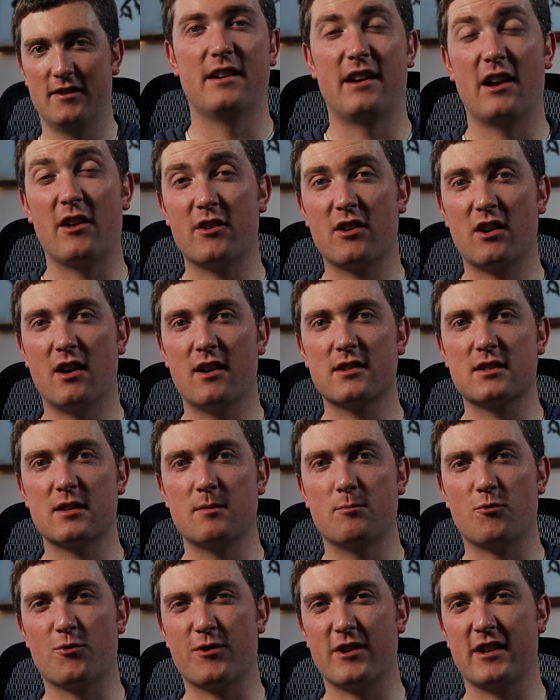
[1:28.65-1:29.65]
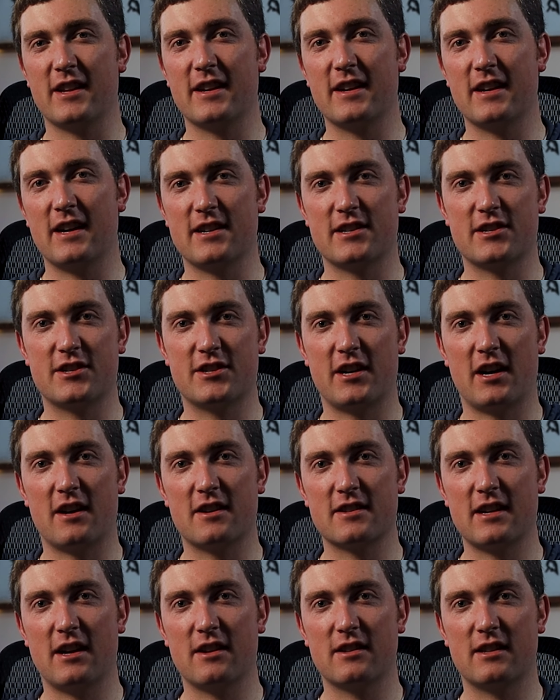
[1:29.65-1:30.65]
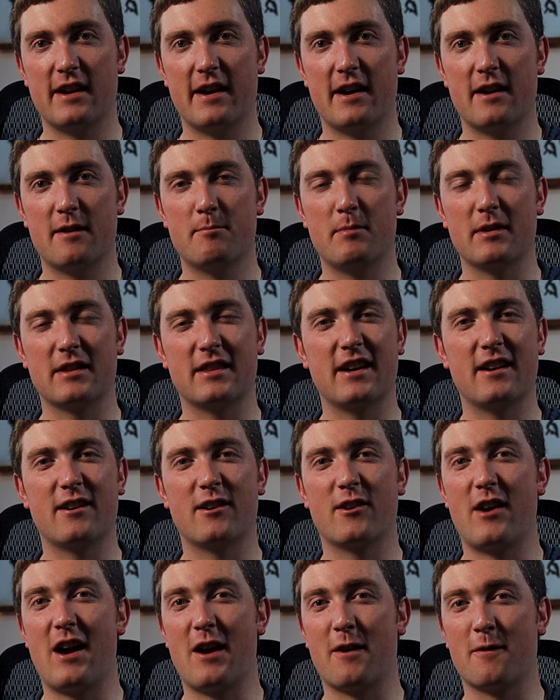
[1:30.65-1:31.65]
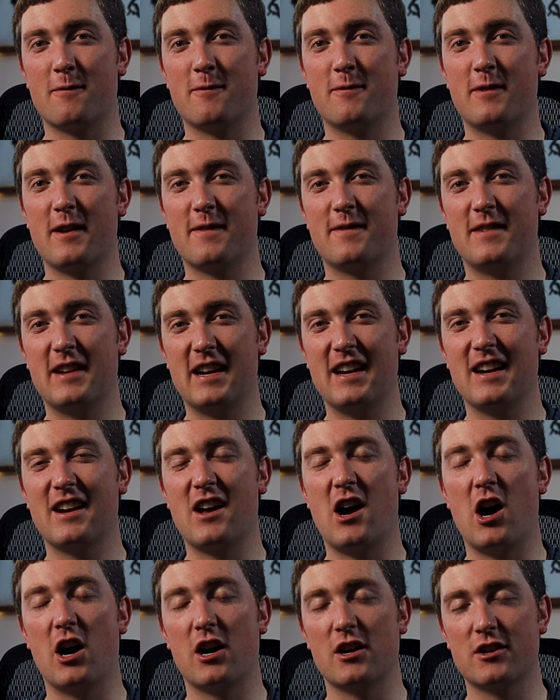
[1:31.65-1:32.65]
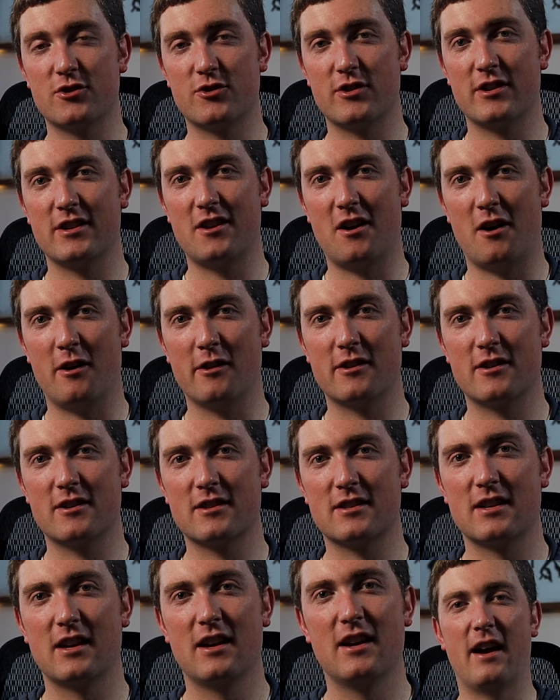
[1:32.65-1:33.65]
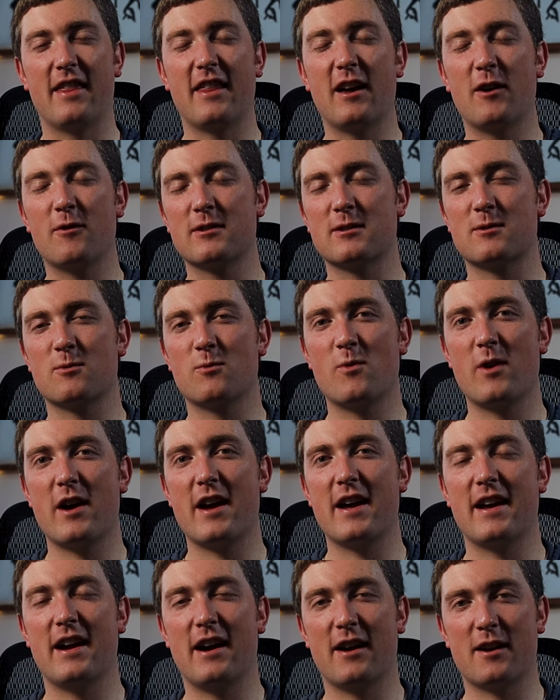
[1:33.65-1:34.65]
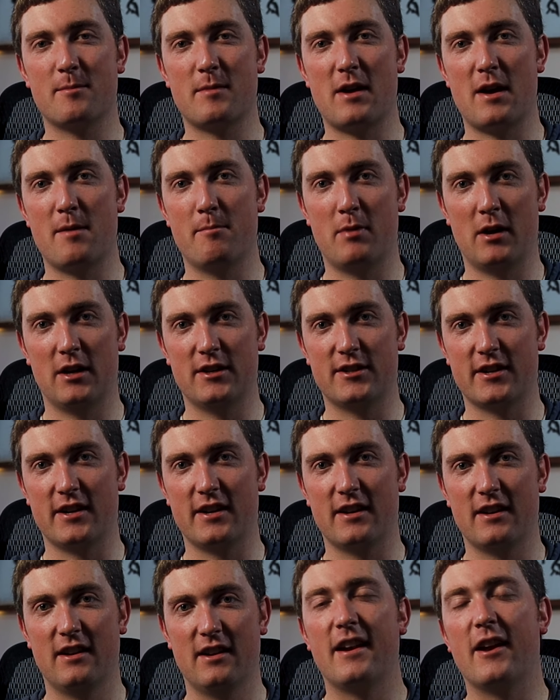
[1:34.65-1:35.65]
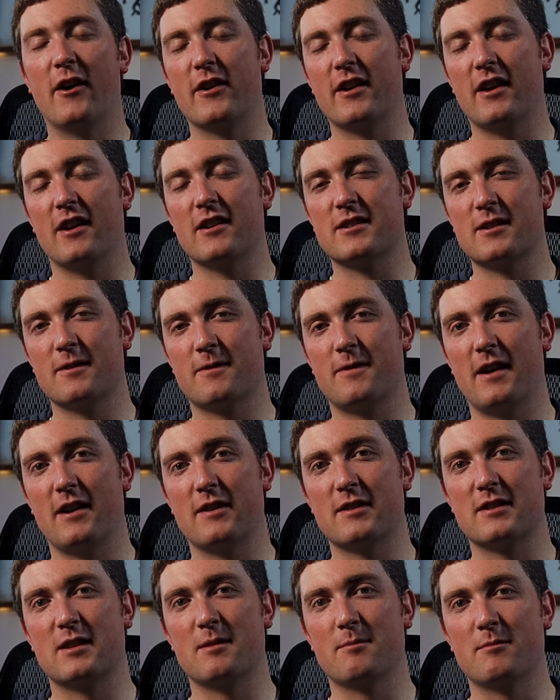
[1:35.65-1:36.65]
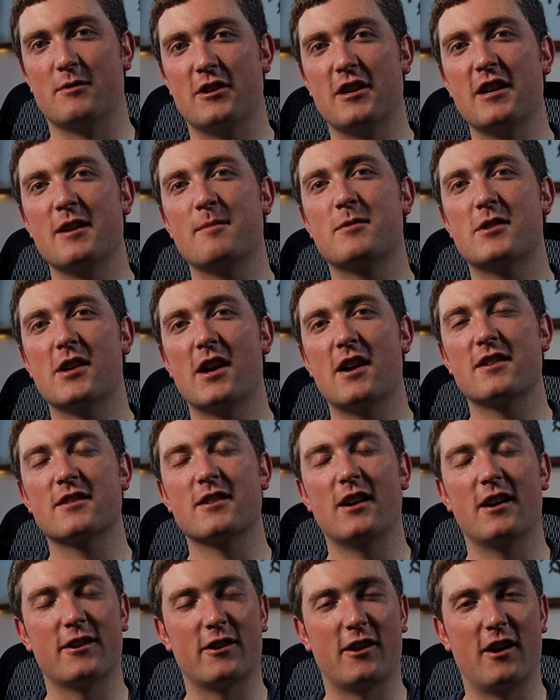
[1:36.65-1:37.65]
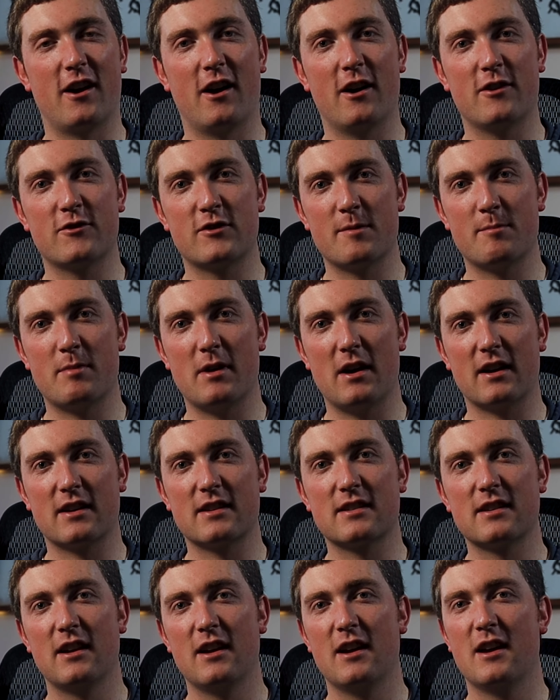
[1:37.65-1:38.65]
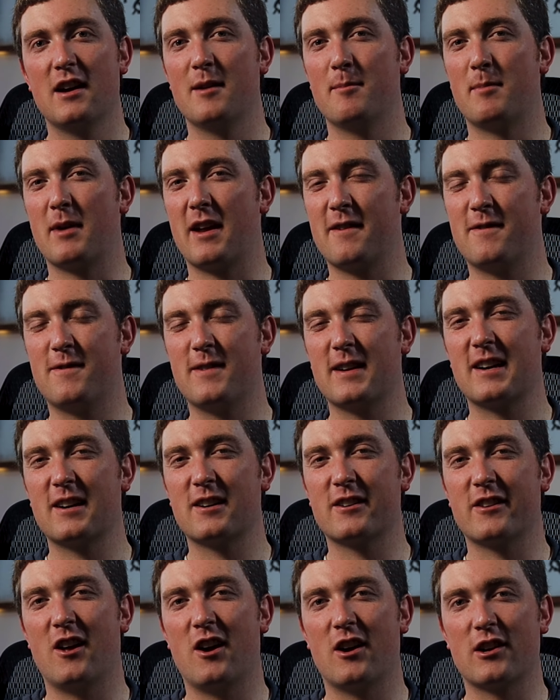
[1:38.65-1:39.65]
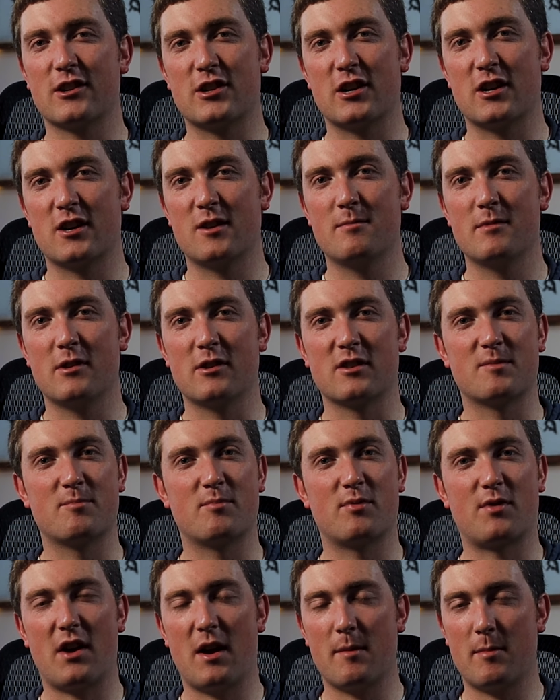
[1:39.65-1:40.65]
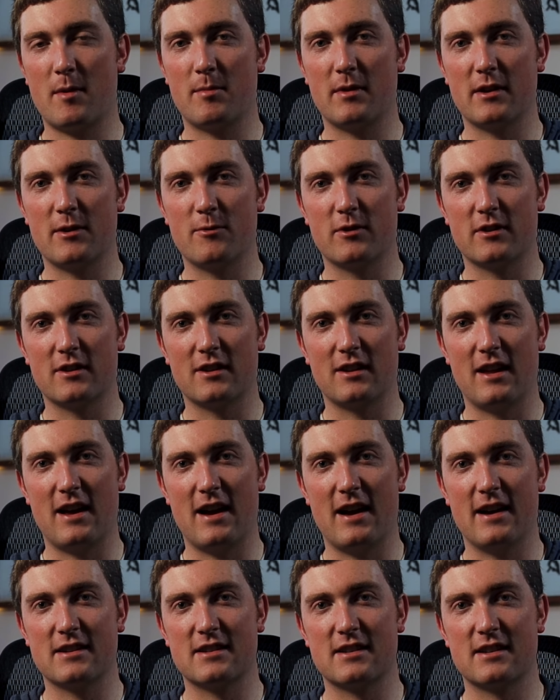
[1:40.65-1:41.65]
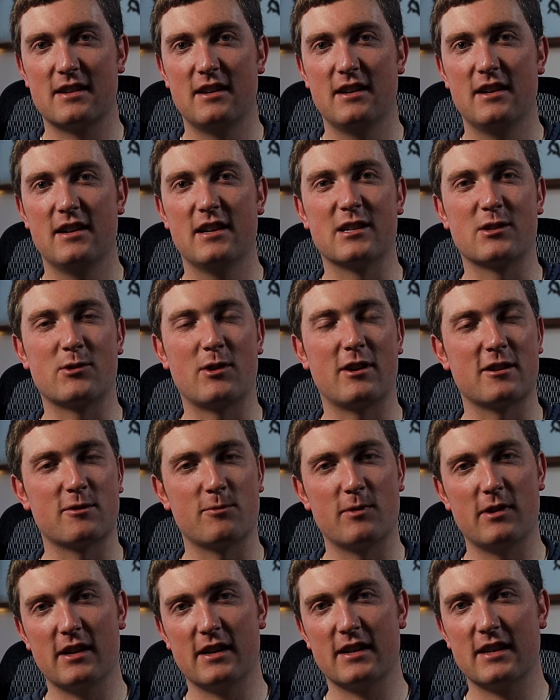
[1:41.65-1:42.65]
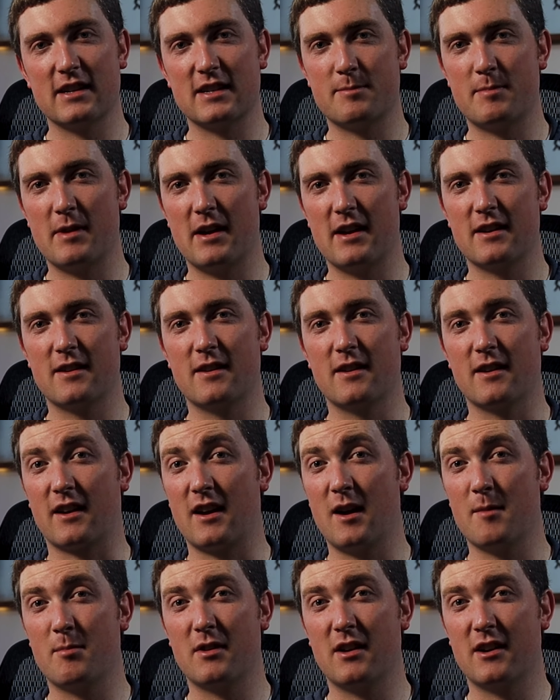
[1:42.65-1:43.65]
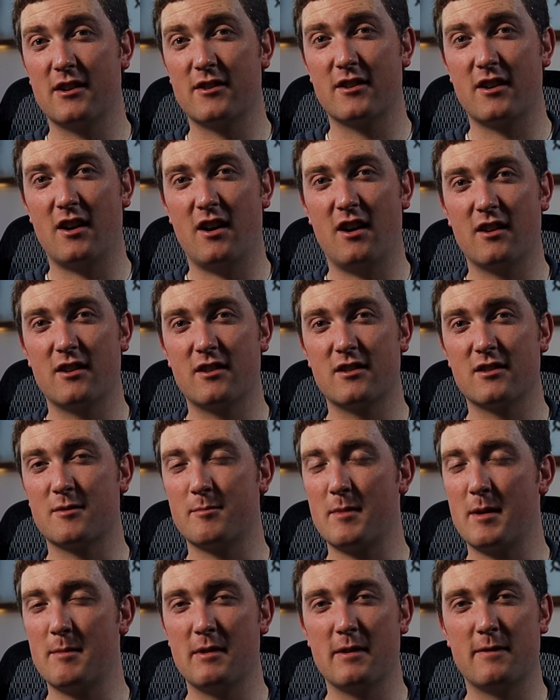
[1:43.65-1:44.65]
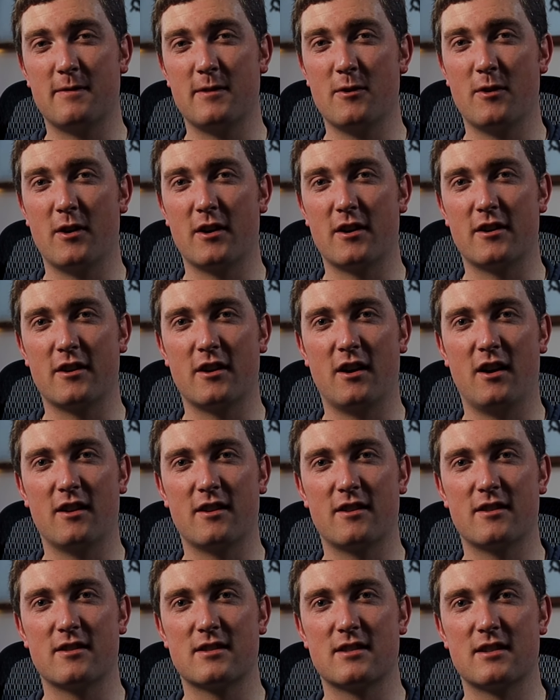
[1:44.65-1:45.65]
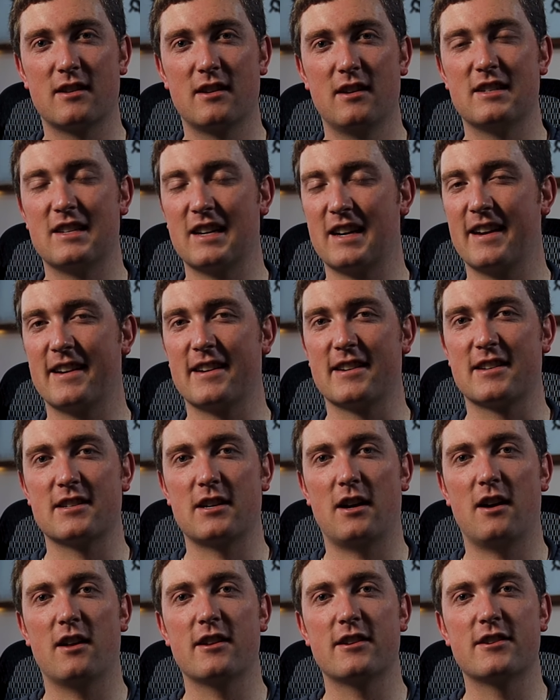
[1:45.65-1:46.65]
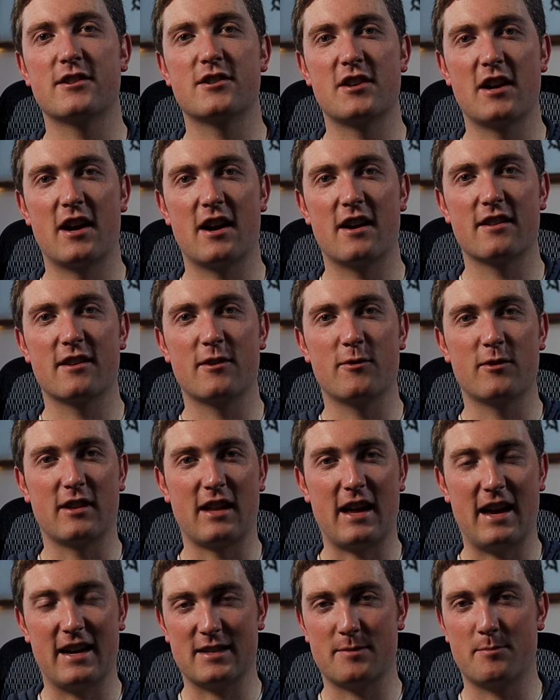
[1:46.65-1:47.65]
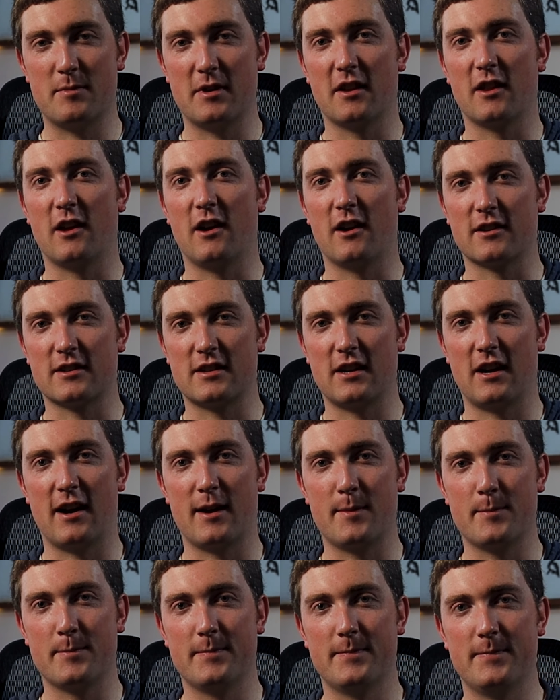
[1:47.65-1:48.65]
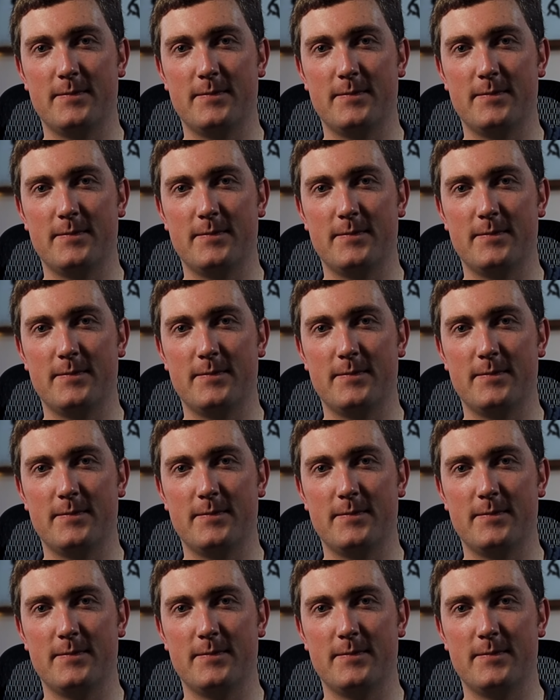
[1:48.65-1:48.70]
Now there are some really nice chairs out there, but they're around $1,500, and that was way out of my budget. Now I also found some cheap chairs under $100, but I figured long term those probably wouldn't last, so I was willing to spend a couple $100, maybe a few $100s, to get a solid chair that would last me a long time.